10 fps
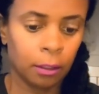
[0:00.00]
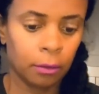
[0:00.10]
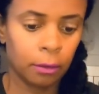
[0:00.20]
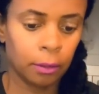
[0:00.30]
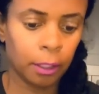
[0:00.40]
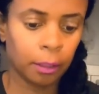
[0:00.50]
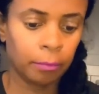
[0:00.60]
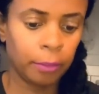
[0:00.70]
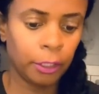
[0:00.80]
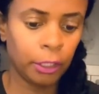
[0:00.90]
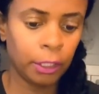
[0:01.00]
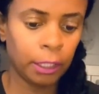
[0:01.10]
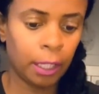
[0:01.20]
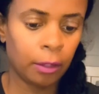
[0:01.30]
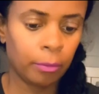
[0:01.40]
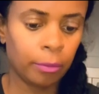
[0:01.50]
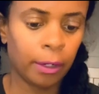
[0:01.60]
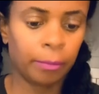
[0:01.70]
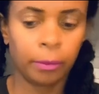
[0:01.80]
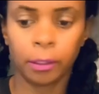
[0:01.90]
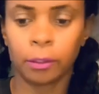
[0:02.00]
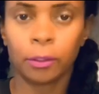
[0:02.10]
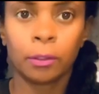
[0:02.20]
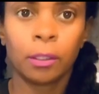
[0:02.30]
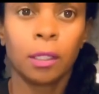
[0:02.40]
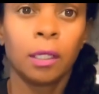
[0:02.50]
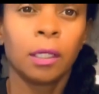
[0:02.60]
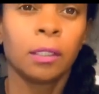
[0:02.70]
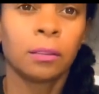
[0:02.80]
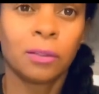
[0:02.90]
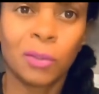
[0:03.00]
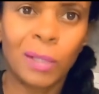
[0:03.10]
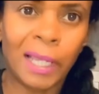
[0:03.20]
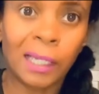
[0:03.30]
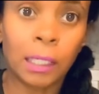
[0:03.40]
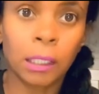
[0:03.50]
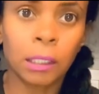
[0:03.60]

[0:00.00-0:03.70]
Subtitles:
Right, measure this out properly. Do like a